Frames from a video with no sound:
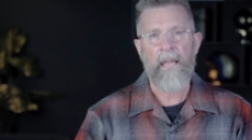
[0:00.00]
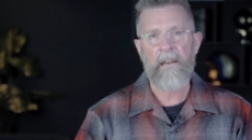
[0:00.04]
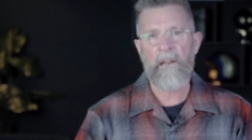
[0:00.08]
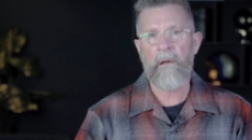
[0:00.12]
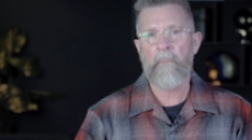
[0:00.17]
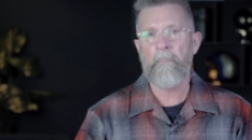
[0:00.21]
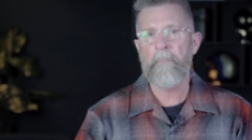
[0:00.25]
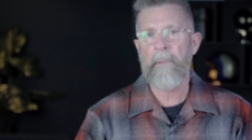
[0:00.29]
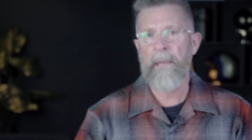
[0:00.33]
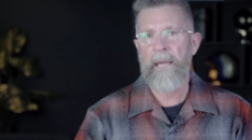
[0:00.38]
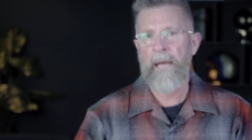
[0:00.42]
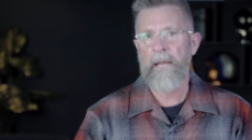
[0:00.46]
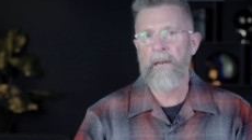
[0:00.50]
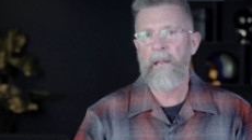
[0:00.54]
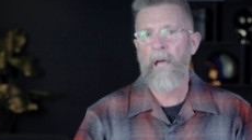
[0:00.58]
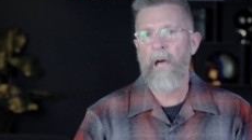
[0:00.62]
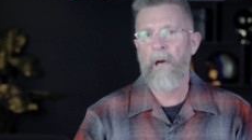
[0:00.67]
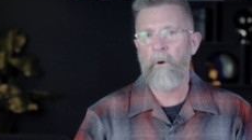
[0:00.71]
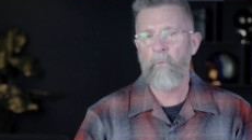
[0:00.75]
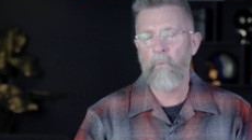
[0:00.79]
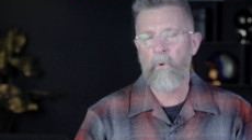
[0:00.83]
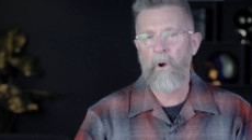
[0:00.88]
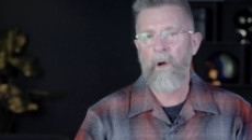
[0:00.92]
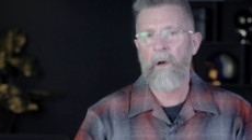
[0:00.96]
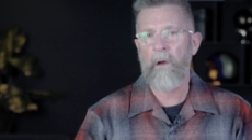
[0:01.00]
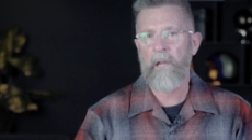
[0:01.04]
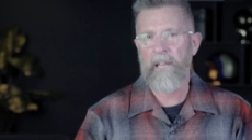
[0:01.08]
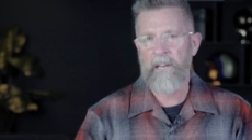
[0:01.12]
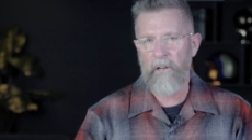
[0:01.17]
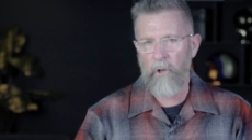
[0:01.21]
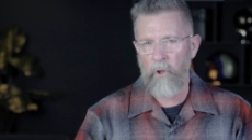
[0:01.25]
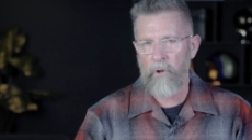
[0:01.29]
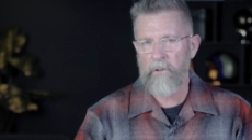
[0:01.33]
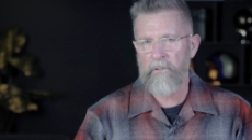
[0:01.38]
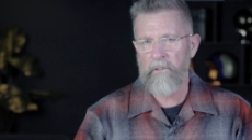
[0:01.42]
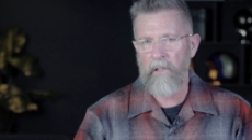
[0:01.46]
And about, uh,
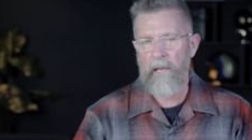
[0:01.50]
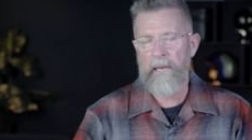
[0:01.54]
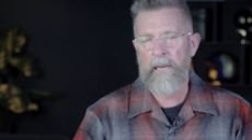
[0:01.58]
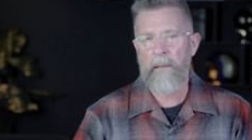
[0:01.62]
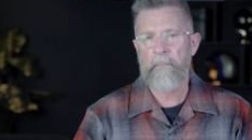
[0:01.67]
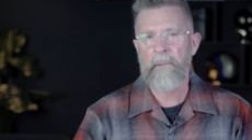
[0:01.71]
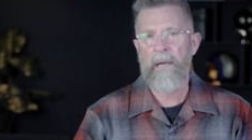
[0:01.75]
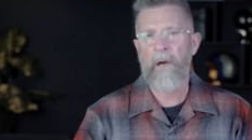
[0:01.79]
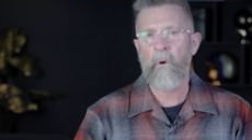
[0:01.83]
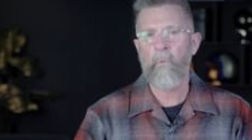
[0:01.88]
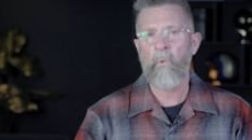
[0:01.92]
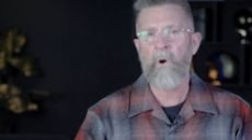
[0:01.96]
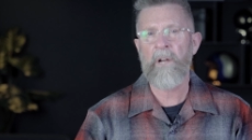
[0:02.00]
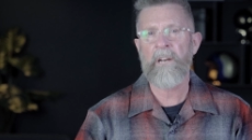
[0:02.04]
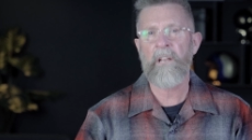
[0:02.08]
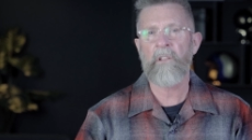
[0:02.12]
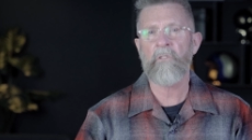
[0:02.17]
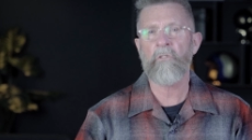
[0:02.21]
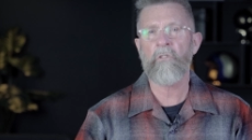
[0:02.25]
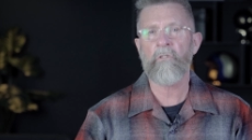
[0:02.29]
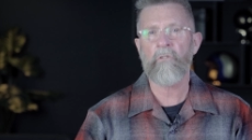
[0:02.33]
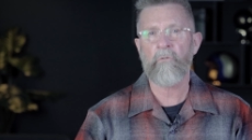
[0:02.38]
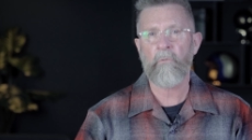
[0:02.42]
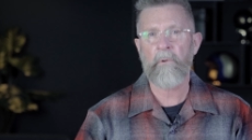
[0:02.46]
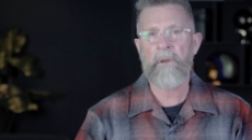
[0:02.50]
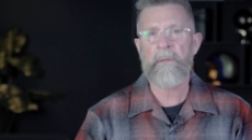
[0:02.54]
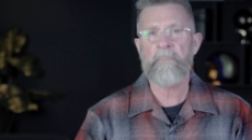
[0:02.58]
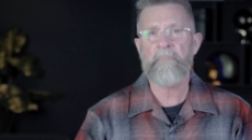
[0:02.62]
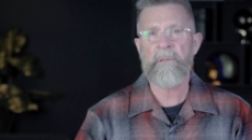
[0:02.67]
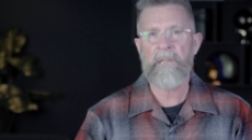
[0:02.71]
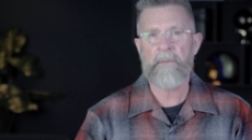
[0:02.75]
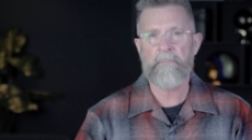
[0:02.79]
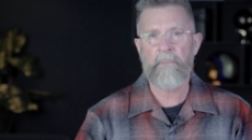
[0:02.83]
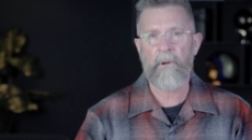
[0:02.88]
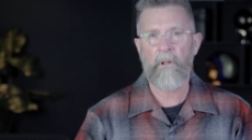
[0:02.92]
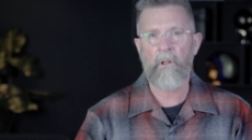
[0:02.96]
it looks like about one in three
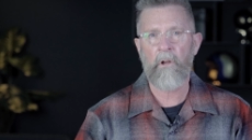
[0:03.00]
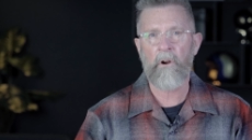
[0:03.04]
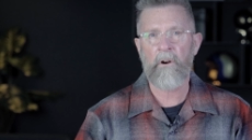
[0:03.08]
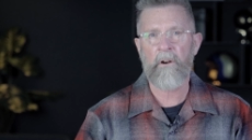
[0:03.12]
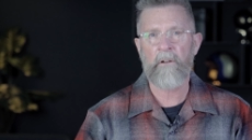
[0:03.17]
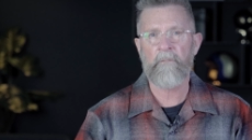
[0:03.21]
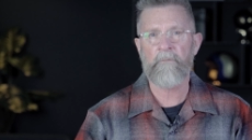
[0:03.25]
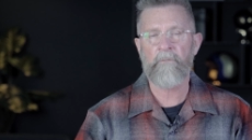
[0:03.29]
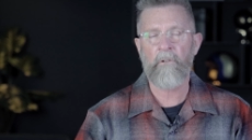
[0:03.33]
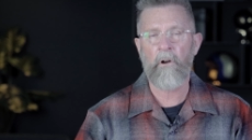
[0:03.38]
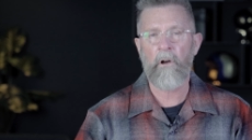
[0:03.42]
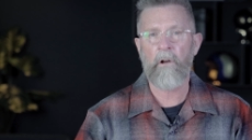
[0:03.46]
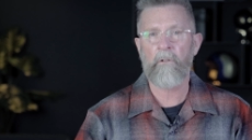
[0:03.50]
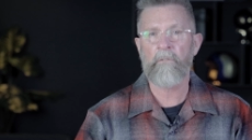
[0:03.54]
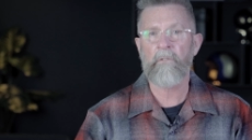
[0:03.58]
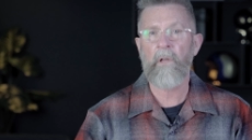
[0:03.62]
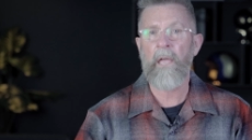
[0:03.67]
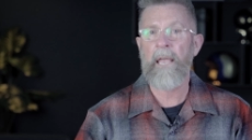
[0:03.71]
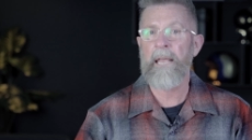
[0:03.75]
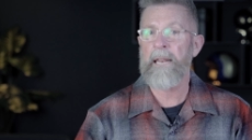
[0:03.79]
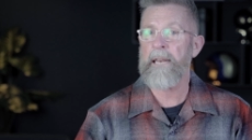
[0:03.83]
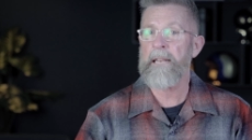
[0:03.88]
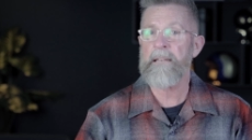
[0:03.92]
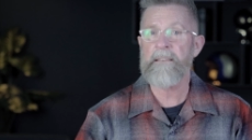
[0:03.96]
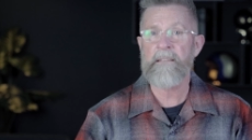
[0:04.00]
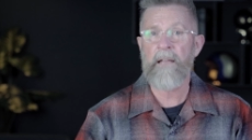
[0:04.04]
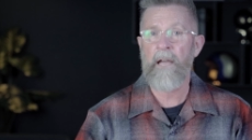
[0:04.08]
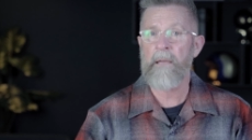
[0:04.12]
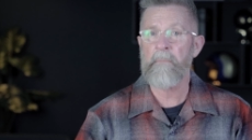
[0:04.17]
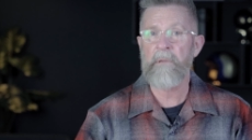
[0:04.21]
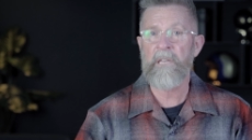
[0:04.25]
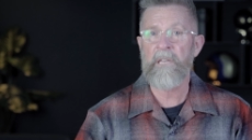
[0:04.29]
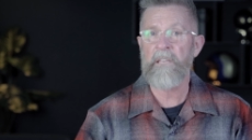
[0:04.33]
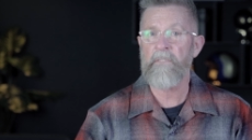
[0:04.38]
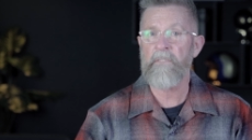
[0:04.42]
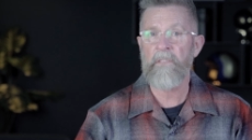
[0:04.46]
people are involved
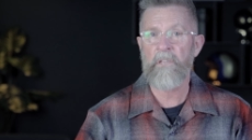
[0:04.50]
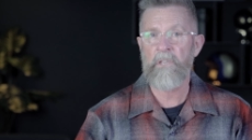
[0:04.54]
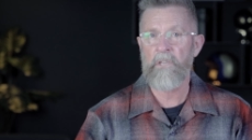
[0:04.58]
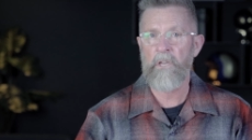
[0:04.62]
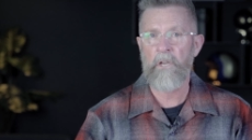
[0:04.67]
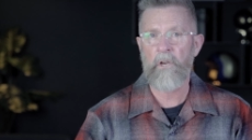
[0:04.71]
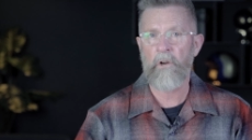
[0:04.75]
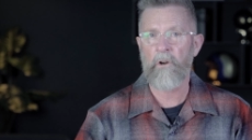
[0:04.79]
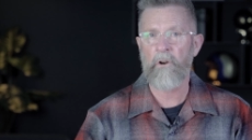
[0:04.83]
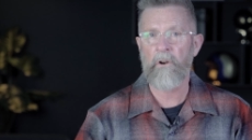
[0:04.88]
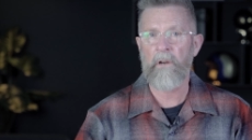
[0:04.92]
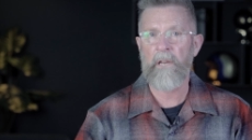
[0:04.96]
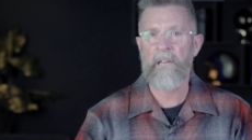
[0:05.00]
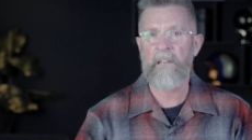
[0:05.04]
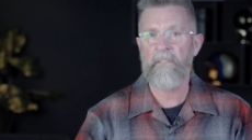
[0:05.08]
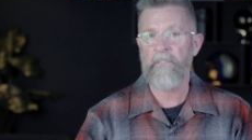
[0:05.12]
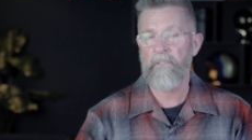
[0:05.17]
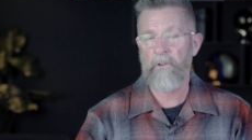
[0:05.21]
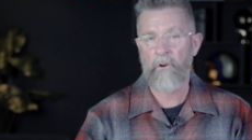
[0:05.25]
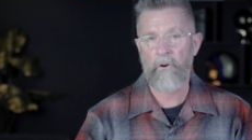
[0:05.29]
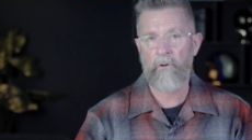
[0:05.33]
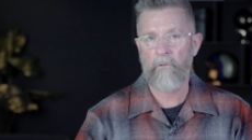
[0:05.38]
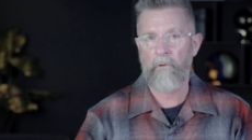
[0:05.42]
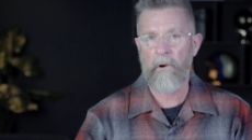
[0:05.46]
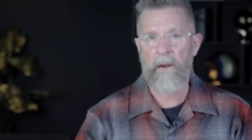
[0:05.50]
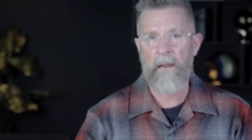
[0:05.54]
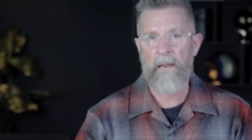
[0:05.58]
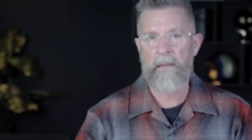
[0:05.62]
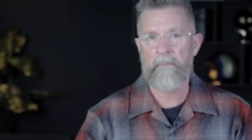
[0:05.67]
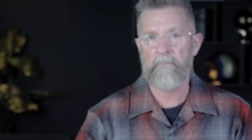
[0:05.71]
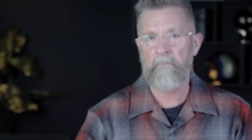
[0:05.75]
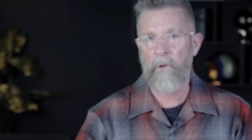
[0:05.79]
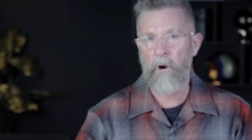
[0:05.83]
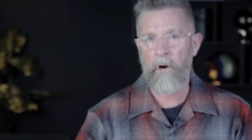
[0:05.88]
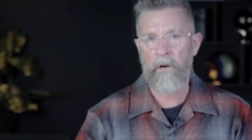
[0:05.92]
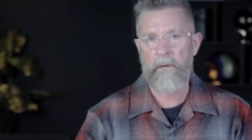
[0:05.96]
anytime in the year in the
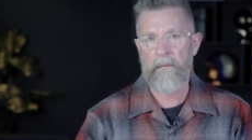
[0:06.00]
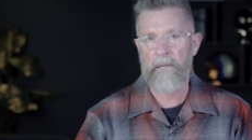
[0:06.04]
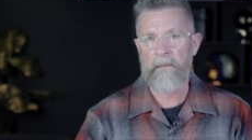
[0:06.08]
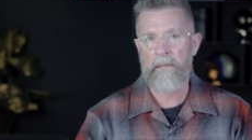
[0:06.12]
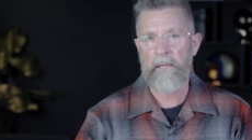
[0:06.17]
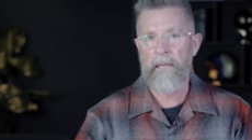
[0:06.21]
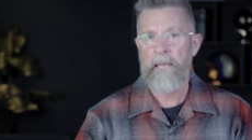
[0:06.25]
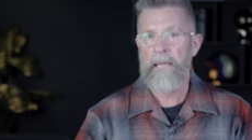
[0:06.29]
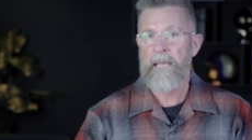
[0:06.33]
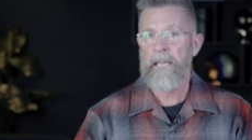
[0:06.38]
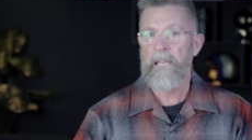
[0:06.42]
gray market,